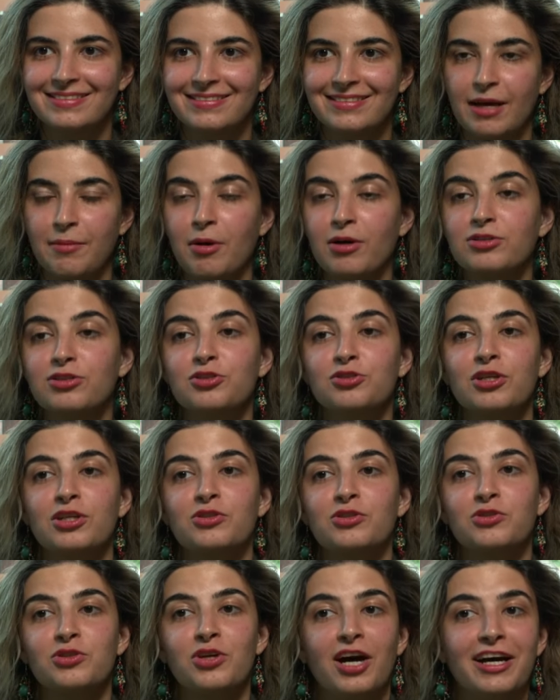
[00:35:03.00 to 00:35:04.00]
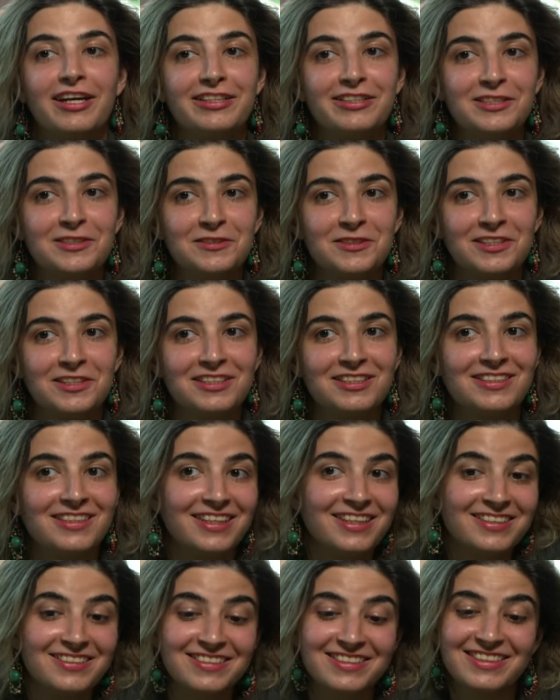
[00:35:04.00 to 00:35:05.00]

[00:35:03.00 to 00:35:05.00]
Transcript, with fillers: I'm also trying to guide you all the time.